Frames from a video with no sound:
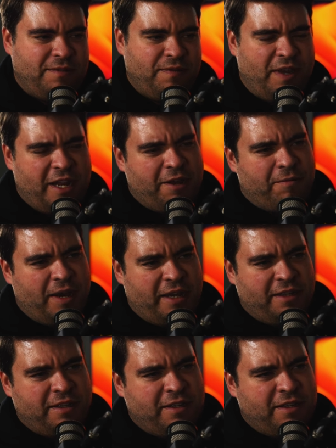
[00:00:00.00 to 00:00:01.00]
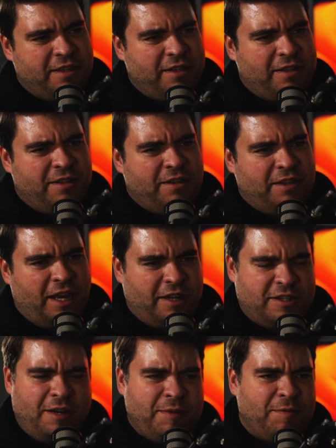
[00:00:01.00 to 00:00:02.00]
Anyway, yeah,
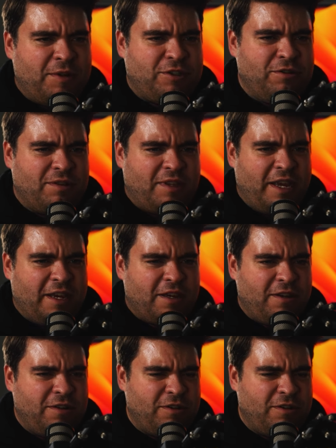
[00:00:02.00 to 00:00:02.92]
tell me what you think.